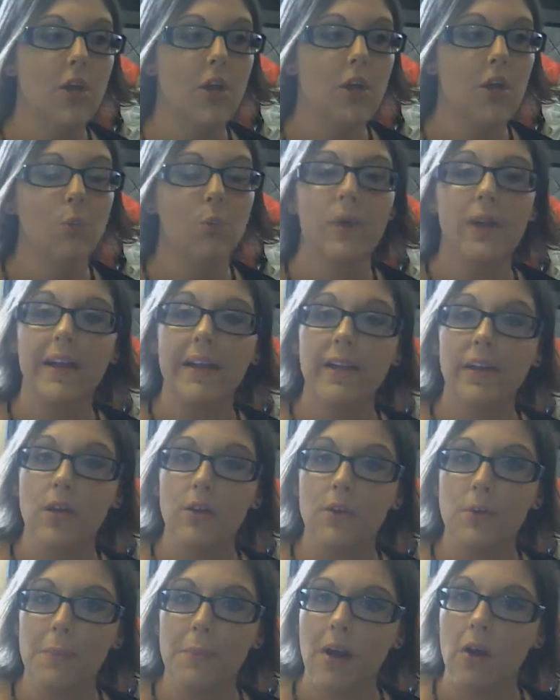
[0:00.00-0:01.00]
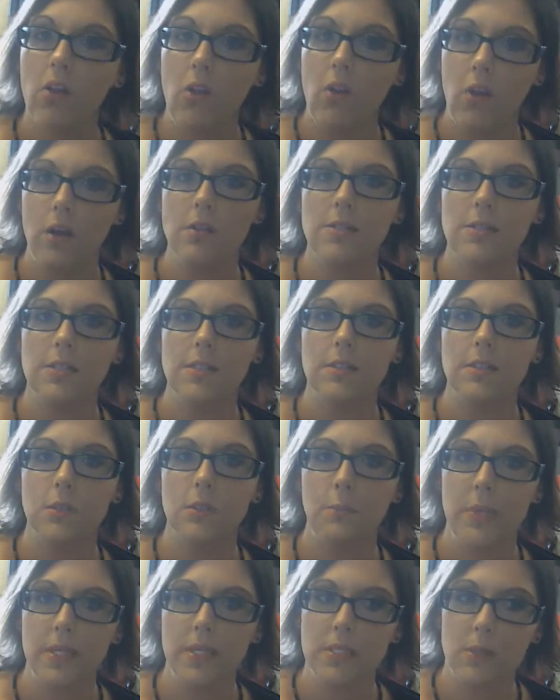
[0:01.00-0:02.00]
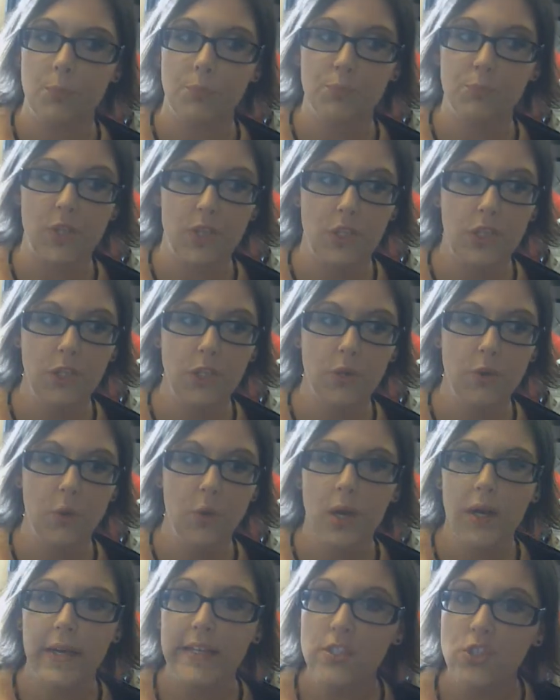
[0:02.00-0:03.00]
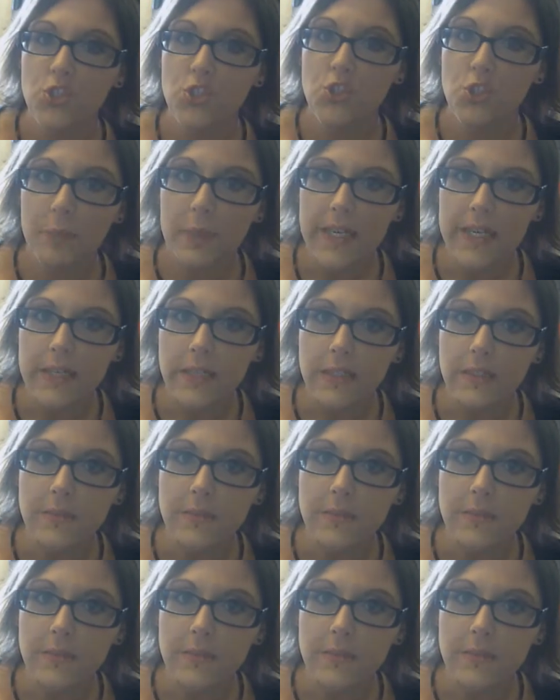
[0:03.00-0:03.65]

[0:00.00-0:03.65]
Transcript: When I go to my closet to pick something new, it's too big.